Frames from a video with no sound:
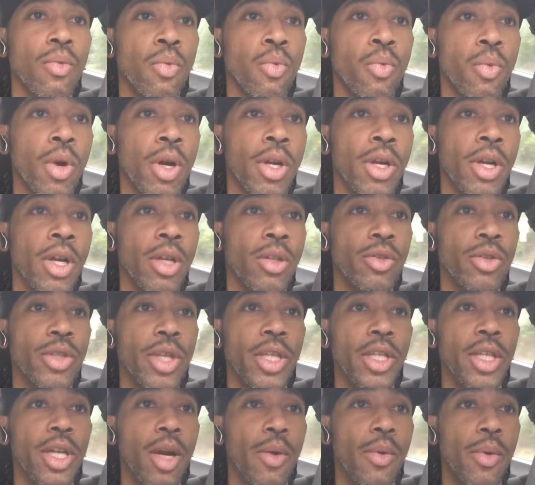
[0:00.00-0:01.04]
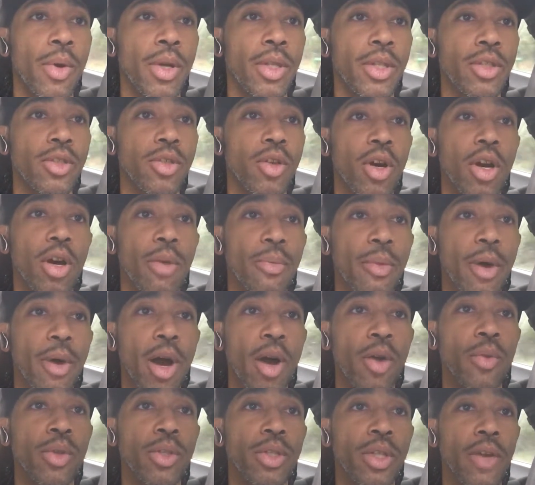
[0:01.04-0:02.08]
another thing that I wanted to talk
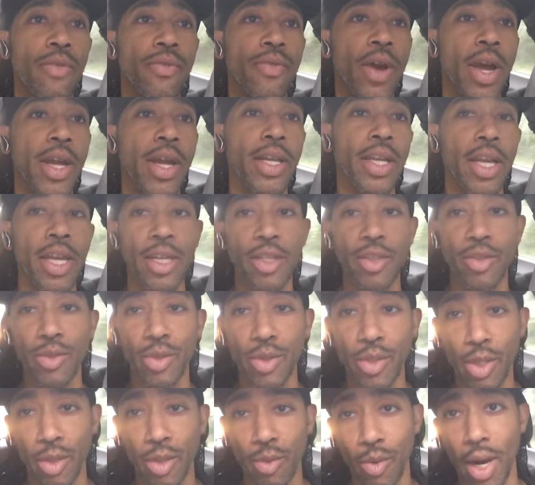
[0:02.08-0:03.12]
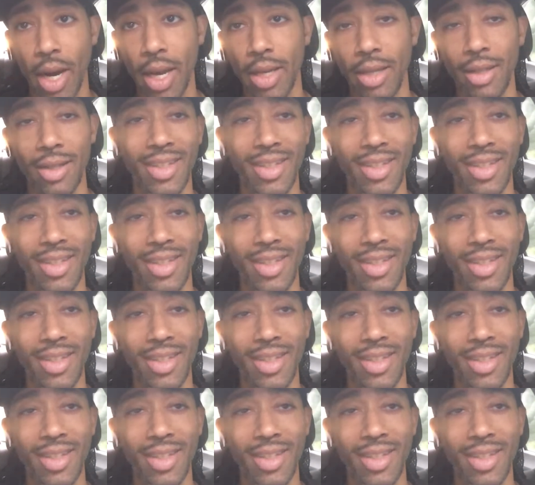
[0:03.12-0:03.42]
about was I find it interesting, right?